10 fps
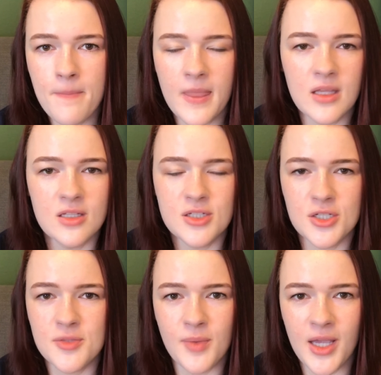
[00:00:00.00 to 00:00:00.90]
and it
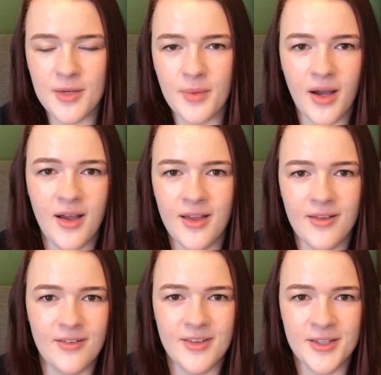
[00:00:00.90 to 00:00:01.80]
just made
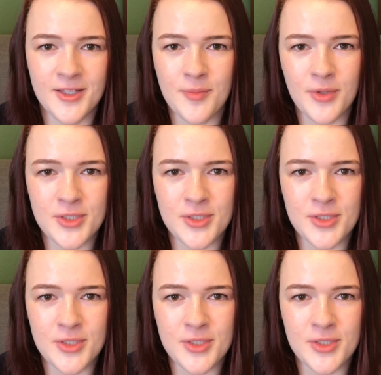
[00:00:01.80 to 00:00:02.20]
my hippie